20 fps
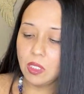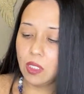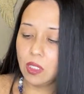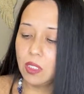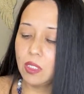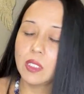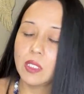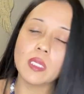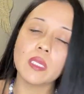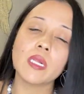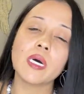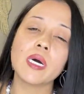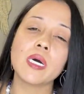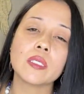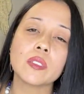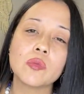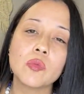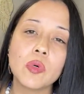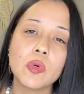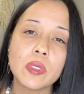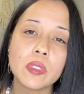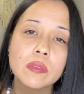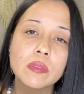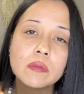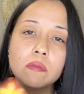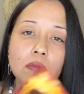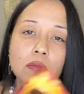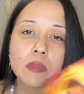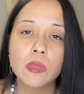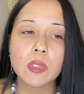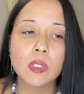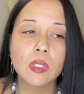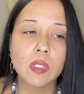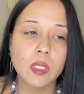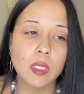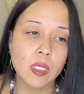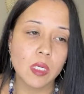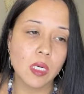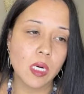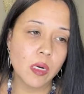And then the last one
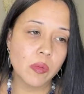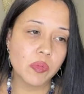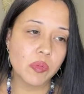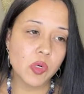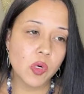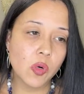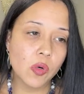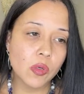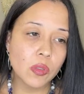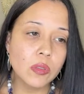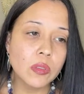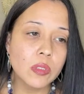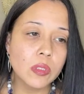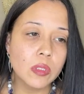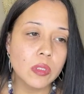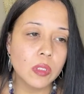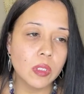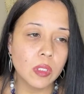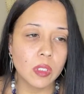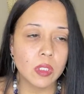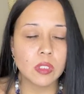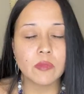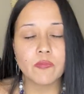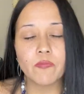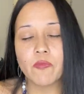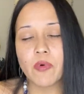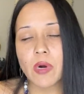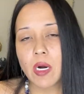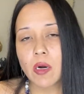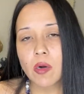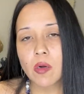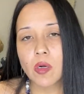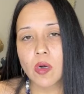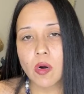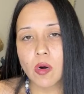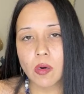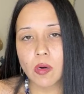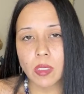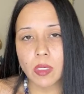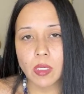I pulled is Fire
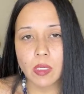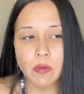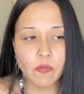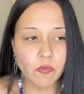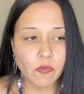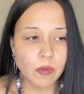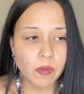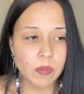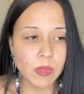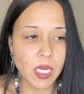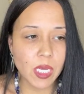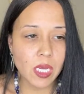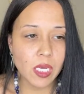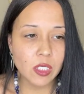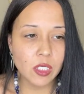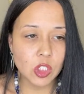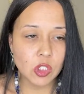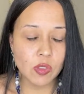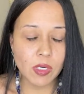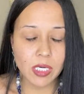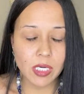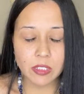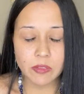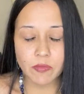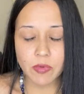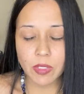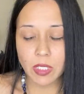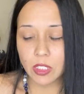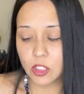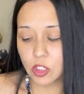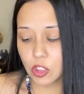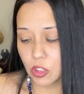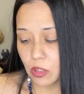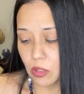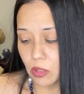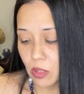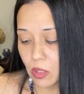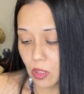Guardian from the Angel Activation.